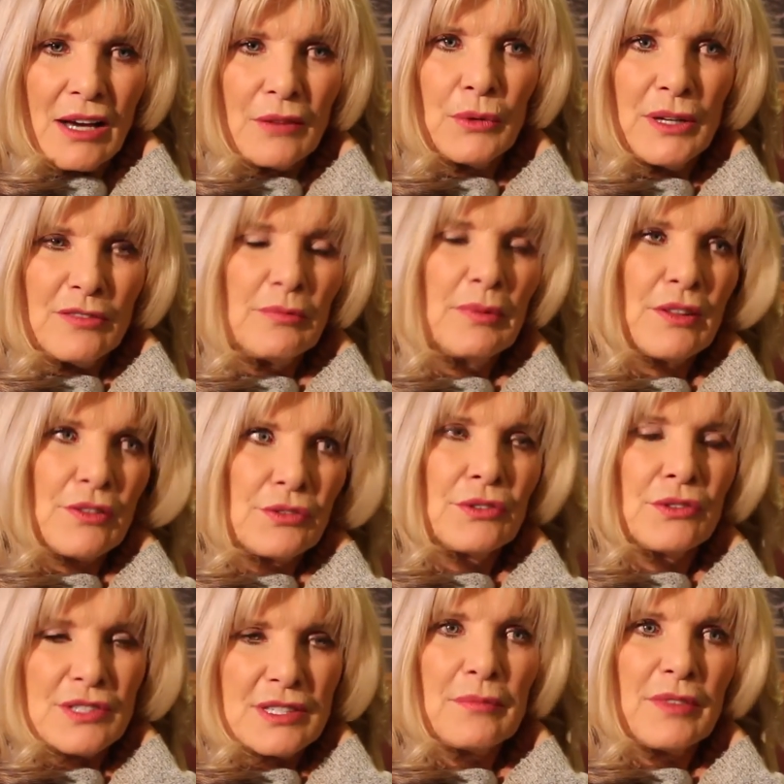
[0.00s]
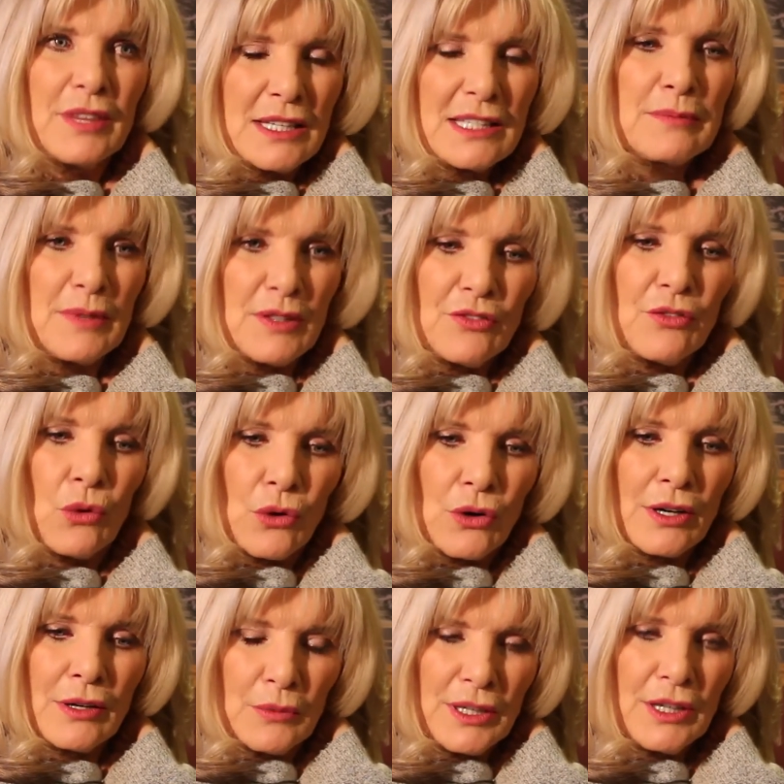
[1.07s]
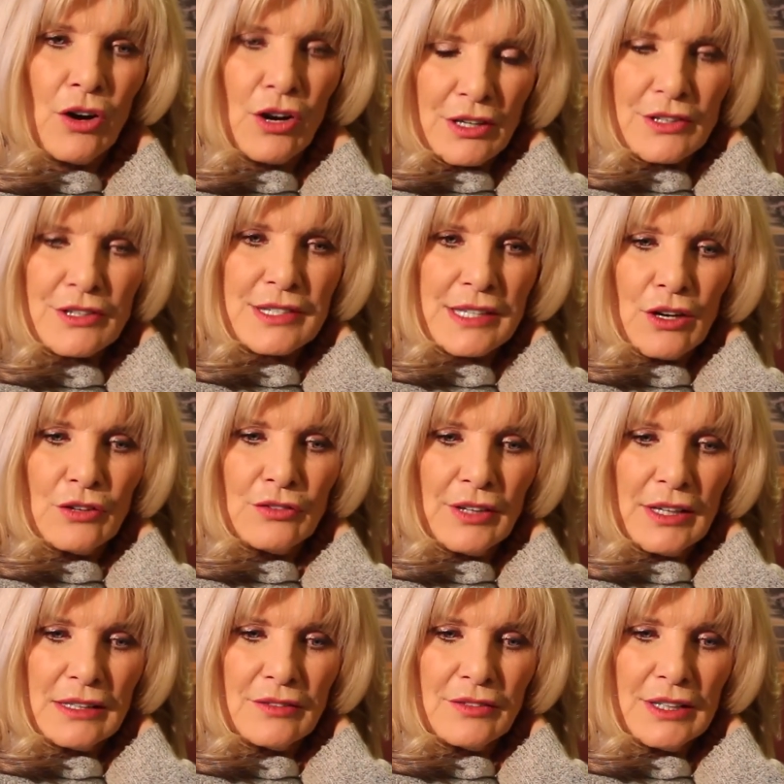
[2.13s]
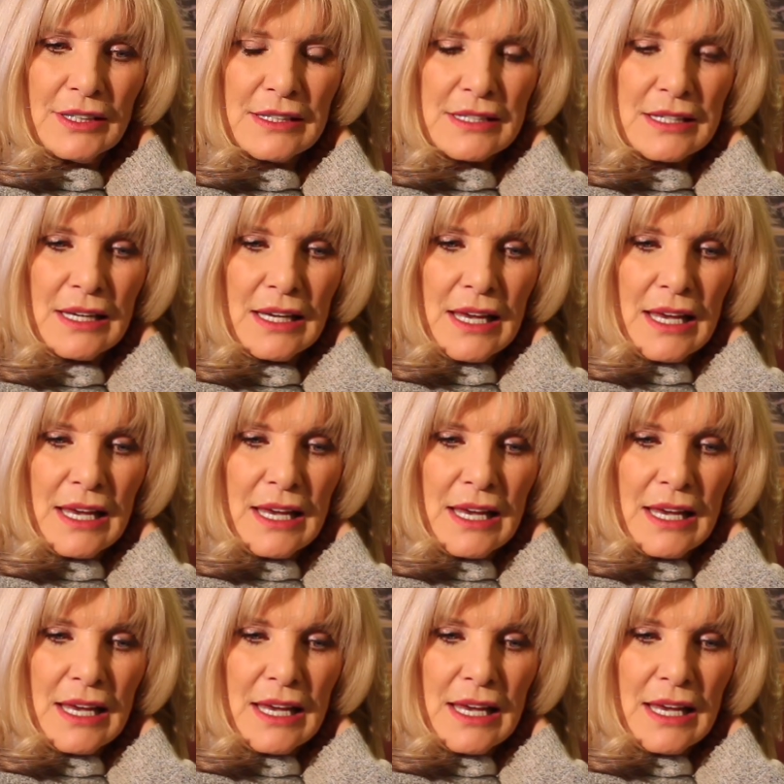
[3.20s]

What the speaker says: We've been through some things before and we got ourselves out of it.